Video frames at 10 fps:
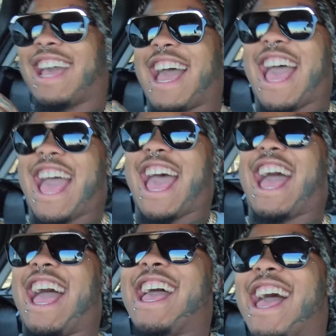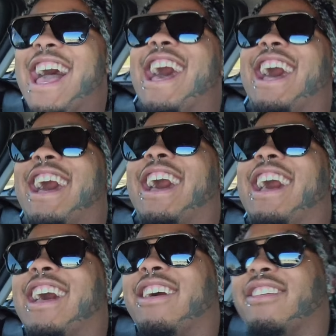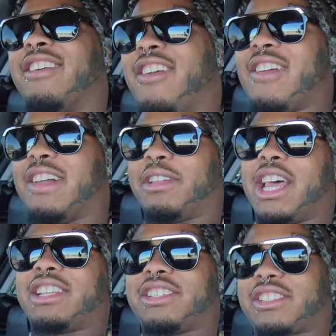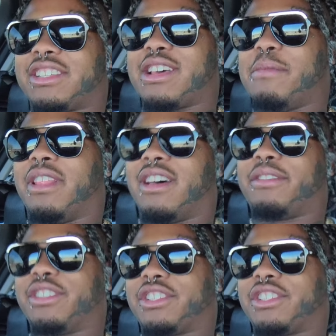uh, well, that's just because I'm in love and